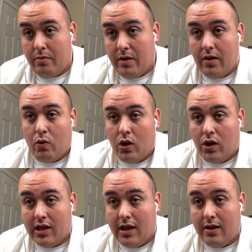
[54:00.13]
of work
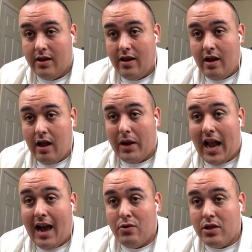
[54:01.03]

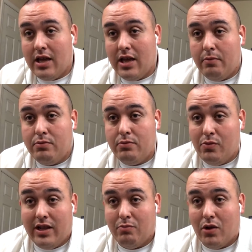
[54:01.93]
how are they
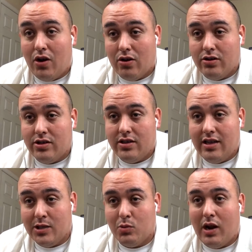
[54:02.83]
doing them in cars?
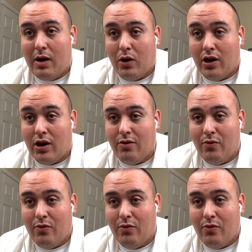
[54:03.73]
That's what I want to know.